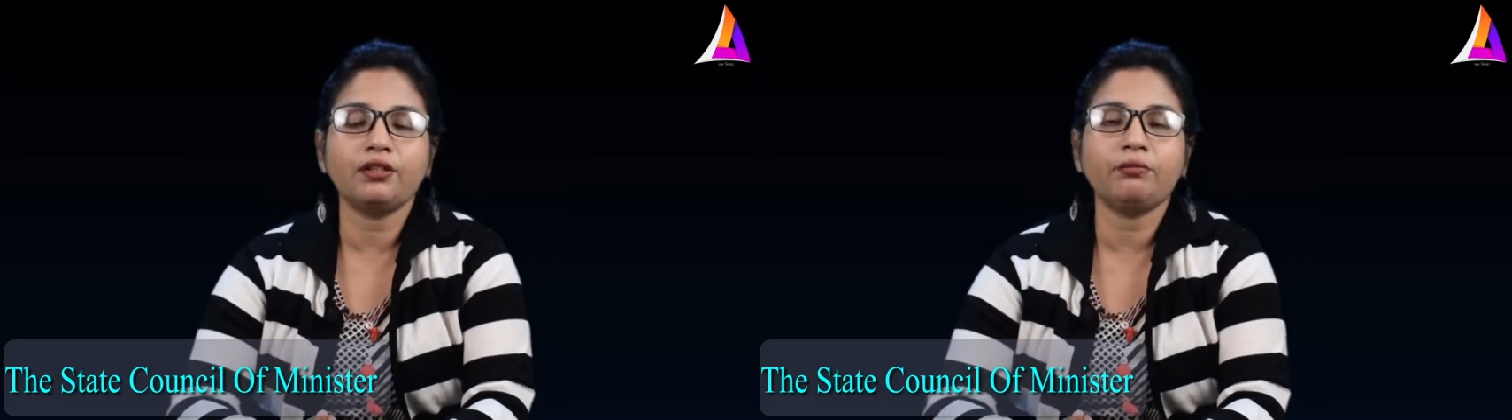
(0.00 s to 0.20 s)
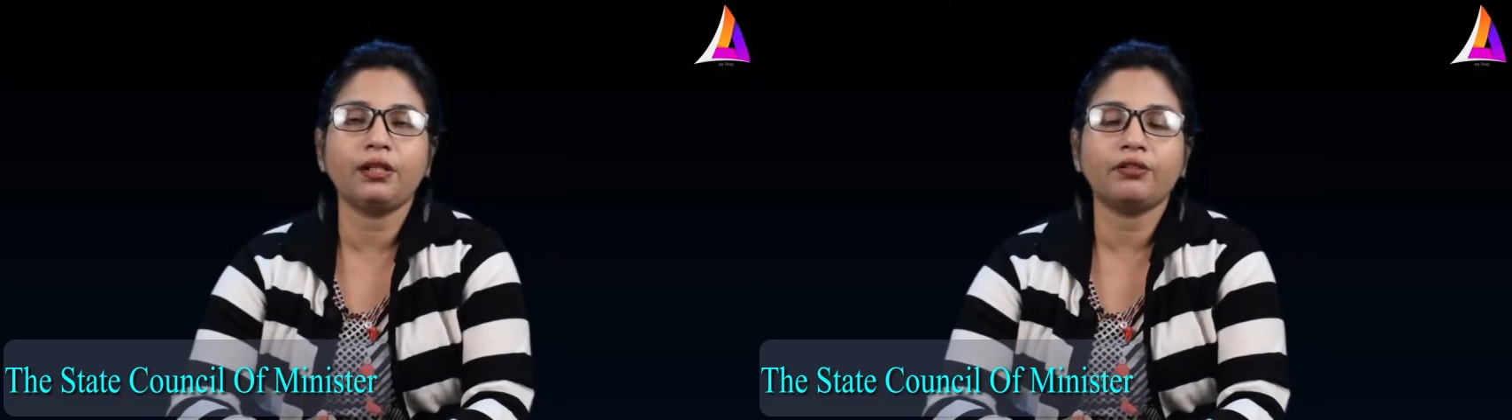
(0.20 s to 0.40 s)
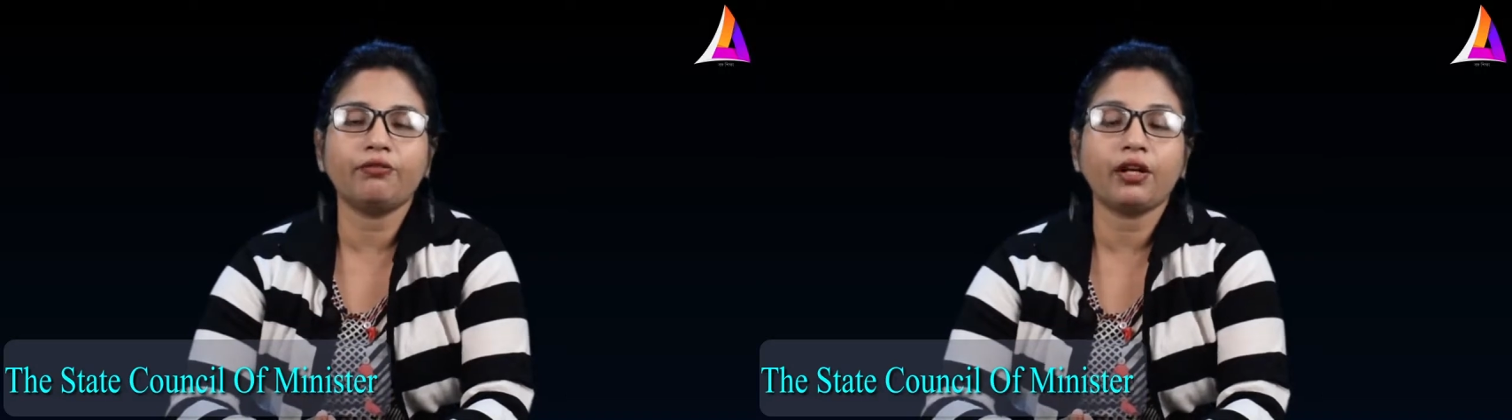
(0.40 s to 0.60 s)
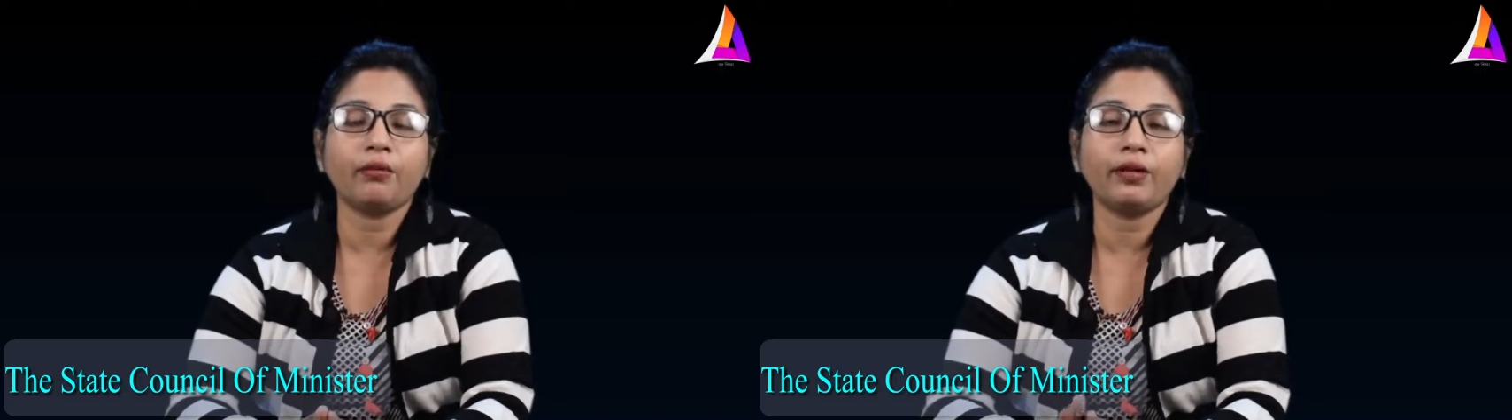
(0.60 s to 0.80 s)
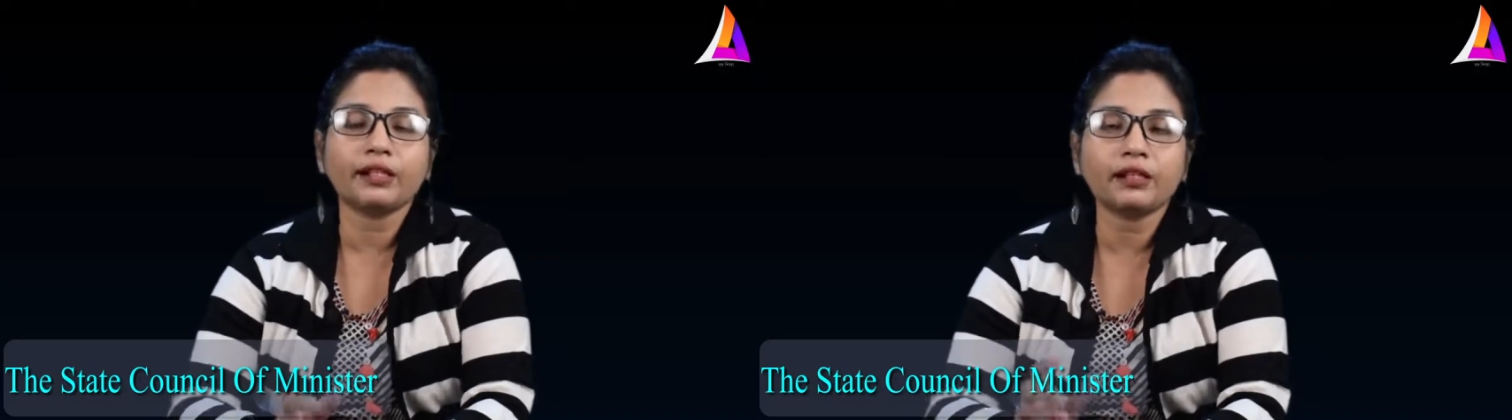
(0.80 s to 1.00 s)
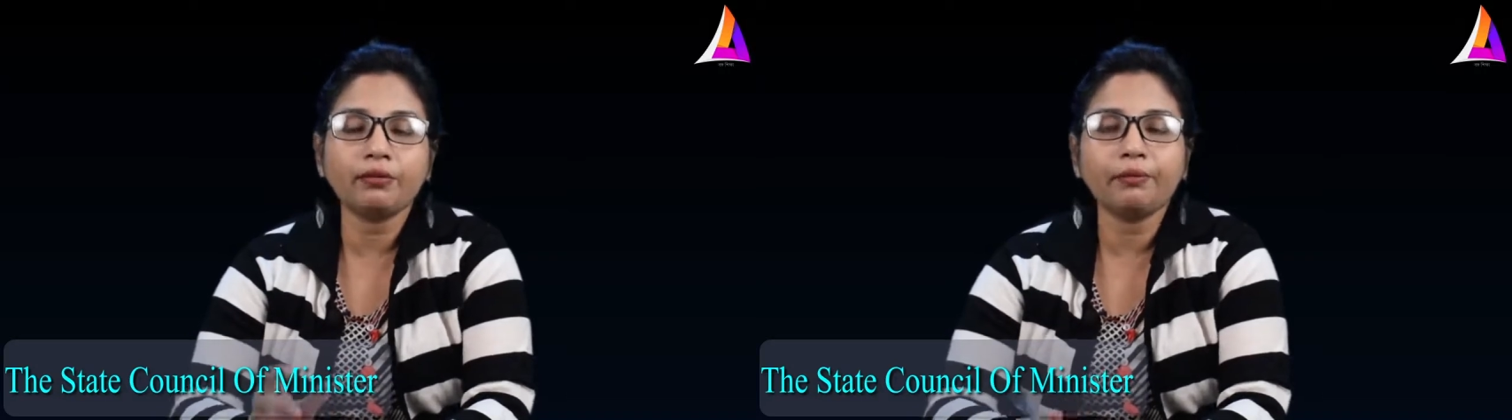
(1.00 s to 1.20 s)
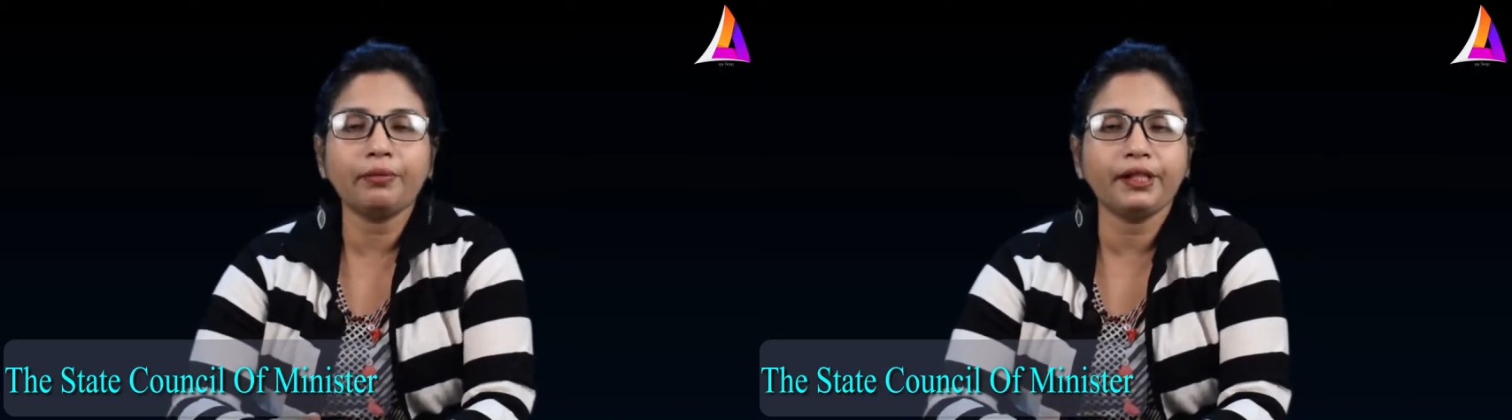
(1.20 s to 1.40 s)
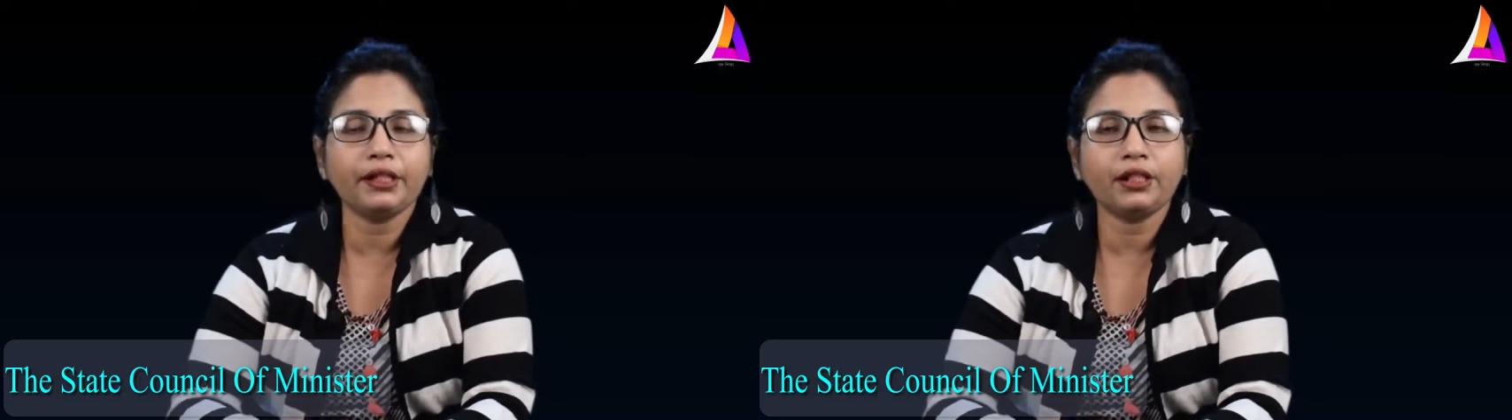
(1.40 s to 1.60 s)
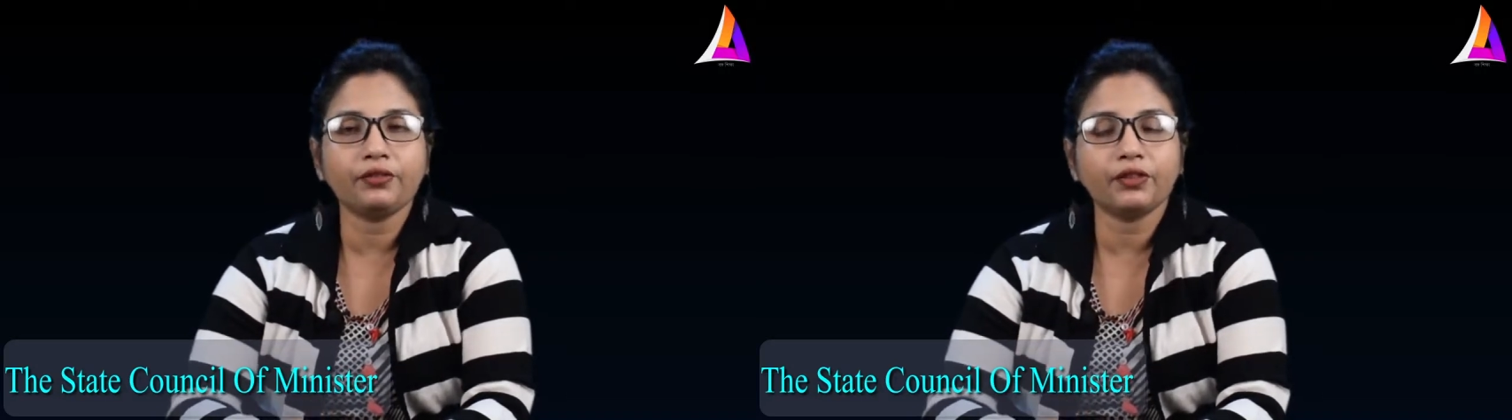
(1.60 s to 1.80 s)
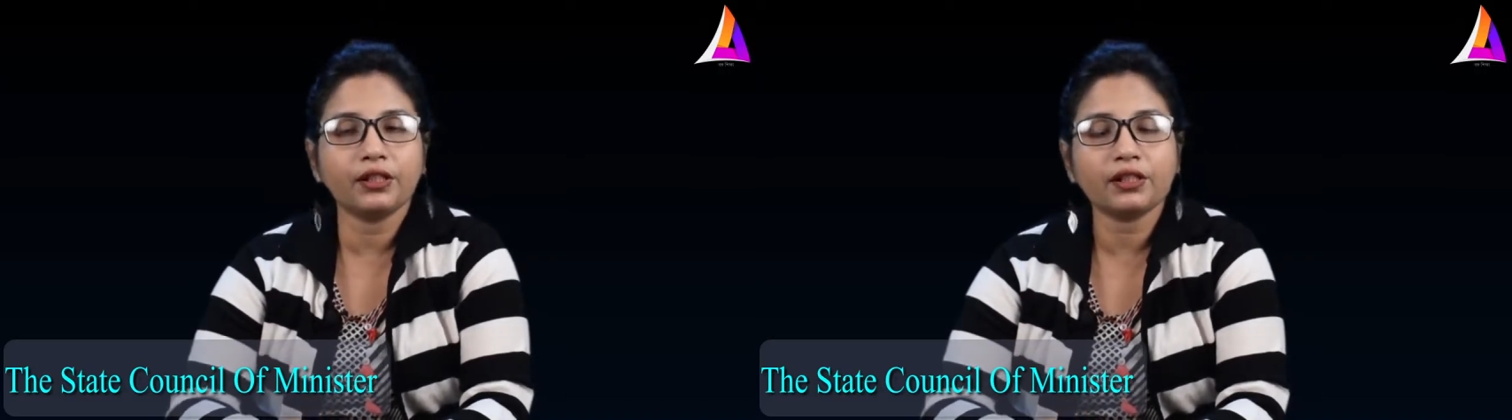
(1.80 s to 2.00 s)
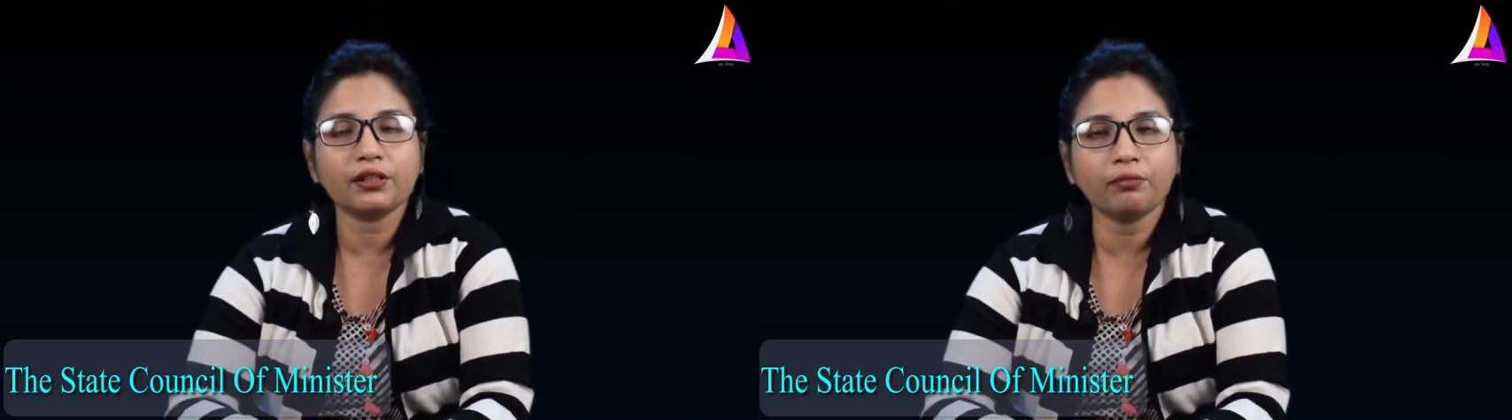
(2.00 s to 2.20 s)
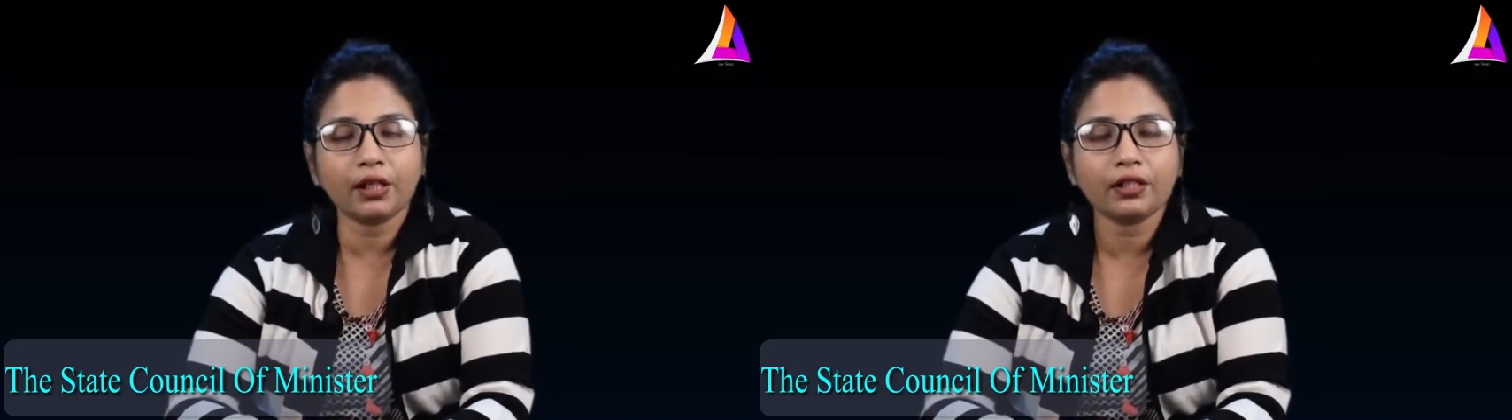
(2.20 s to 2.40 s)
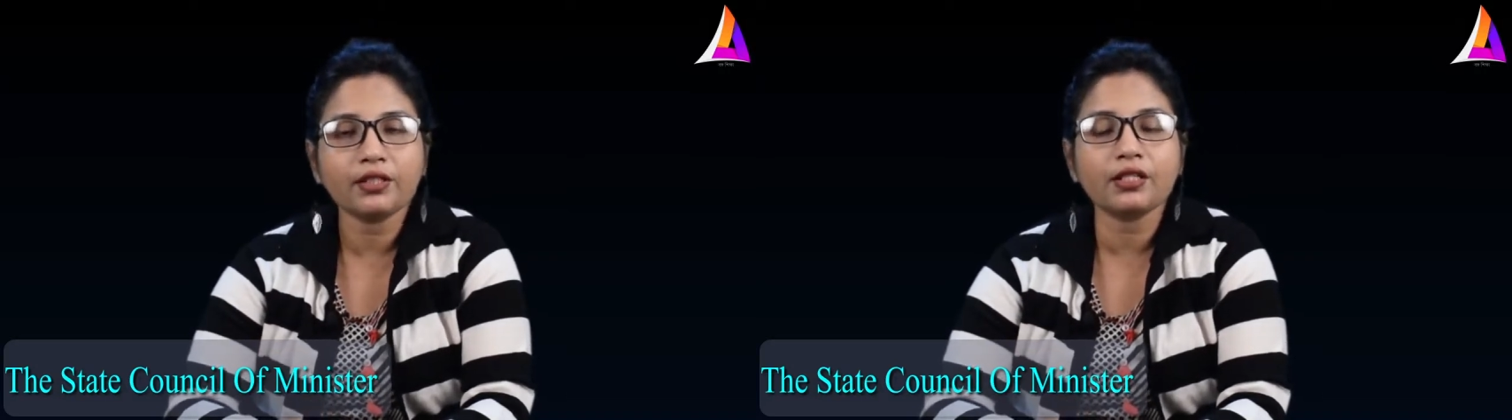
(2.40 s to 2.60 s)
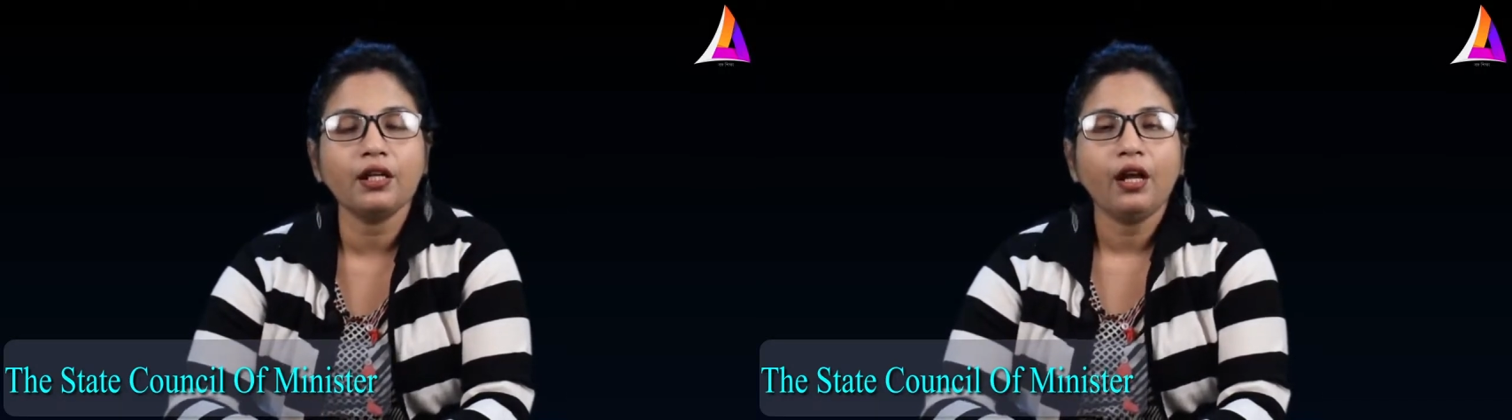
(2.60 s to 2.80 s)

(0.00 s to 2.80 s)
but for a maximum period of 6 months.